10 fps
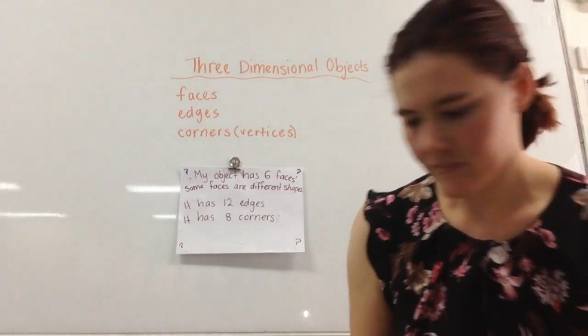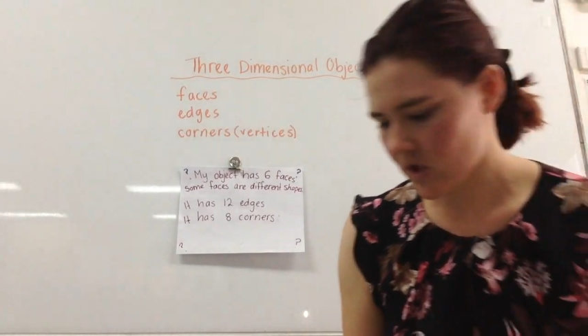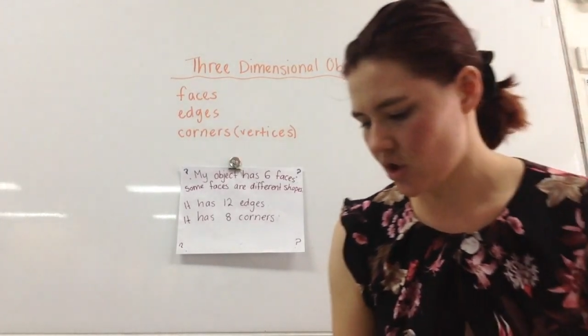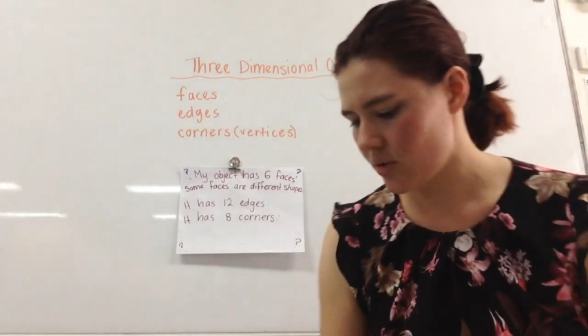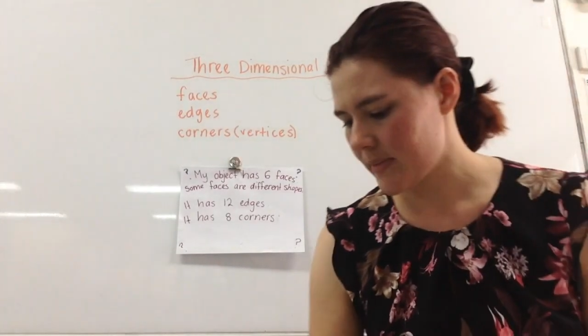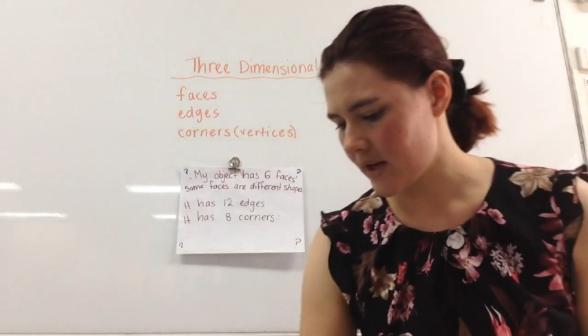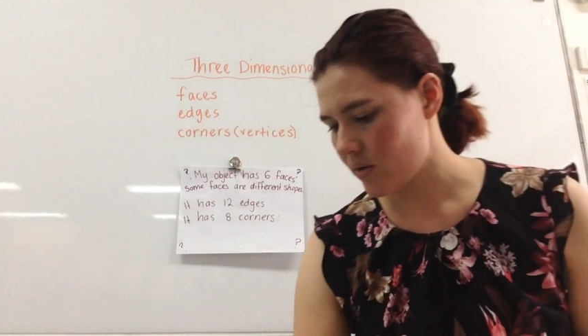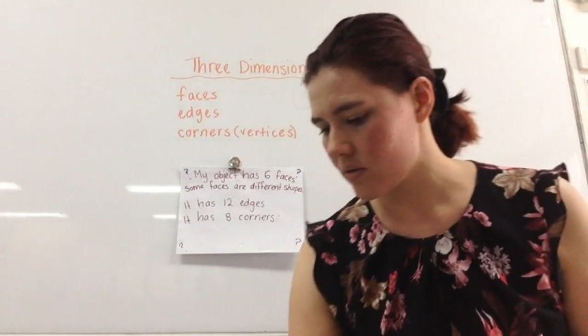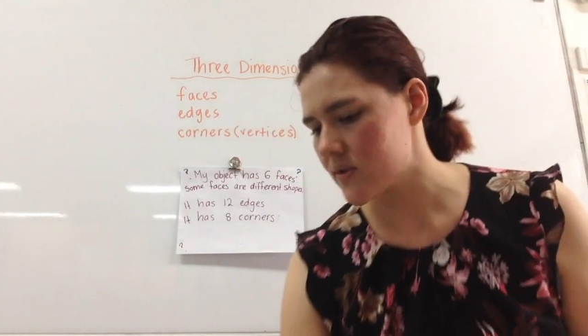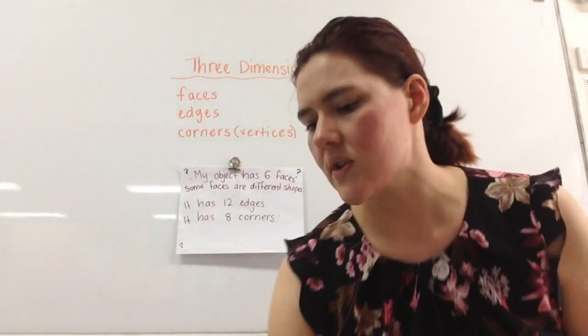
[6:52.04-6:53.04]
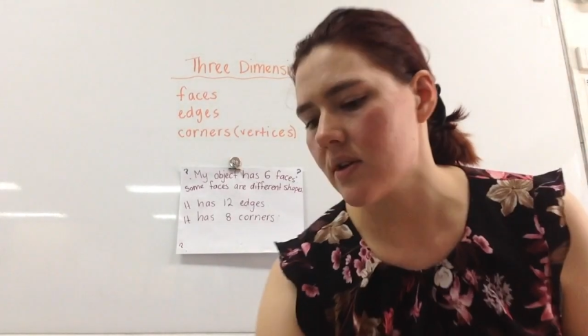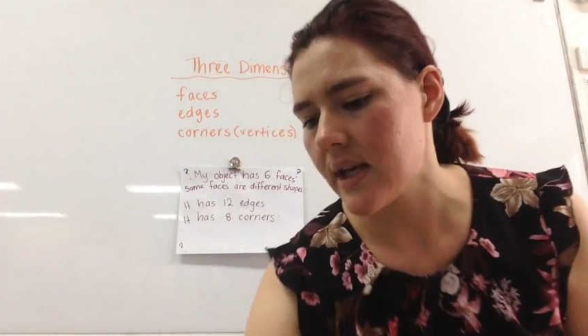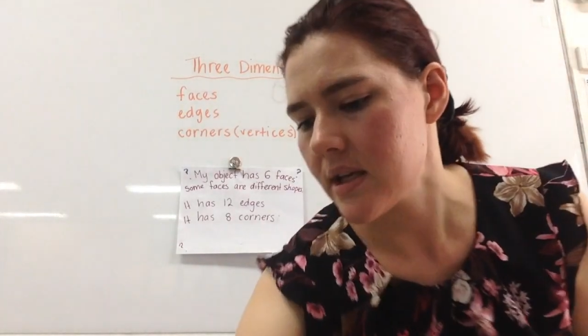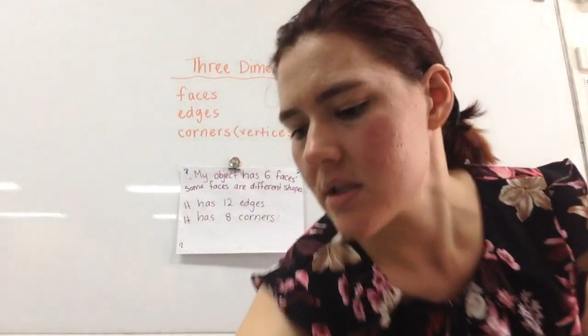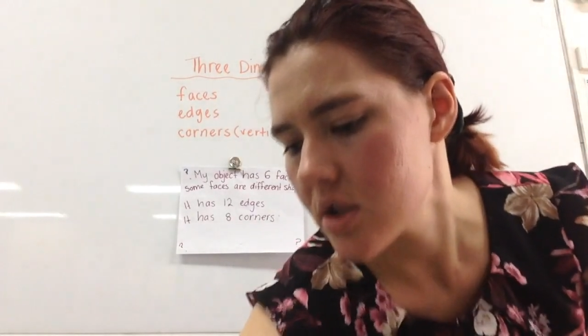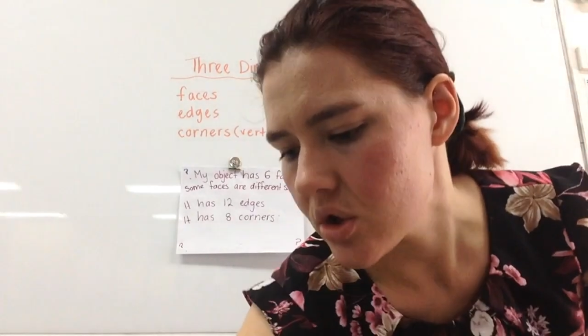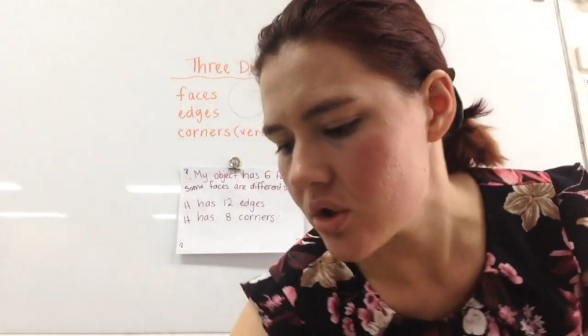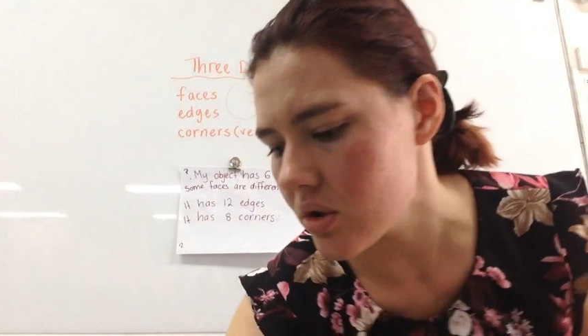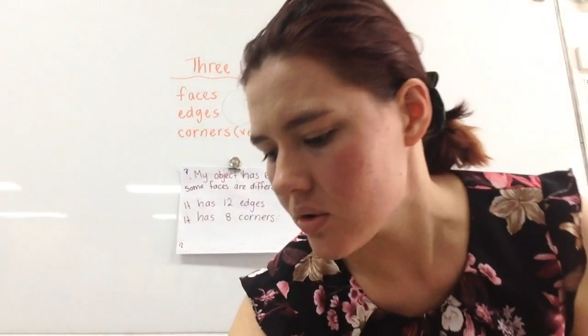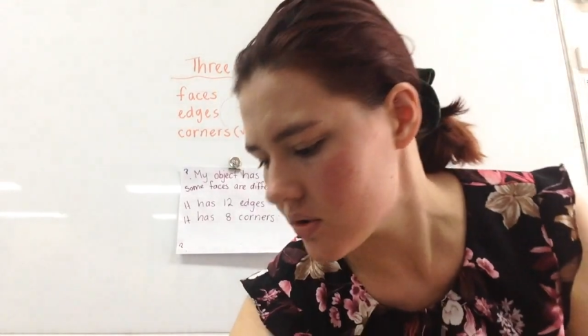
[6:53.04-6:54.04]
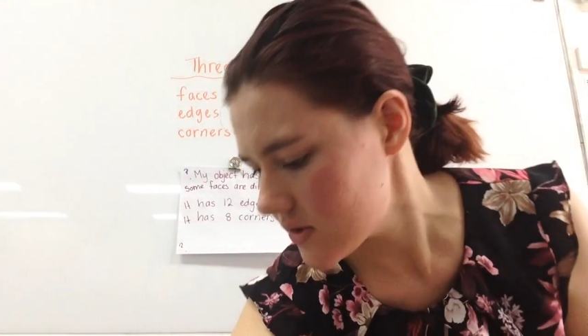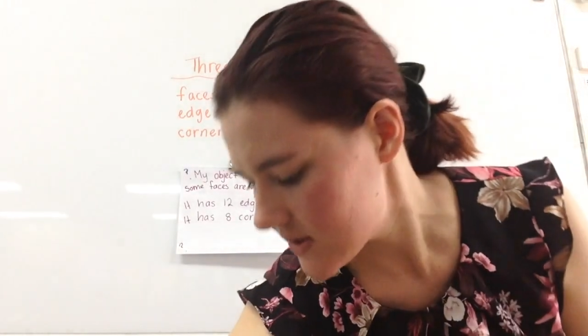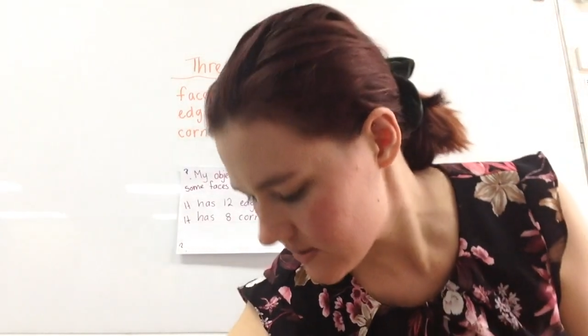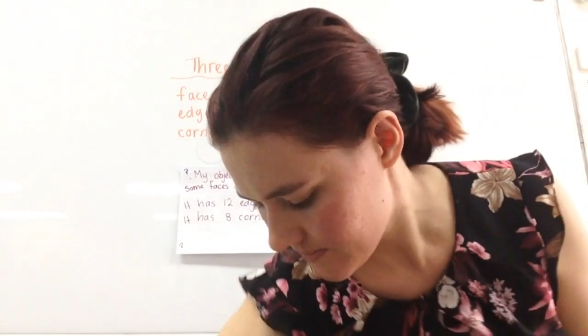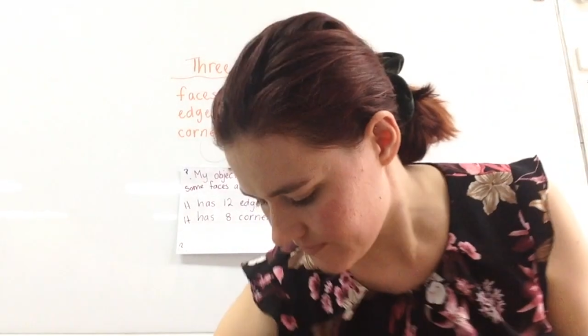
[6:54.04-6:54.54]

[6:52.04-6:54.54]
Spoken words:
You might also like to use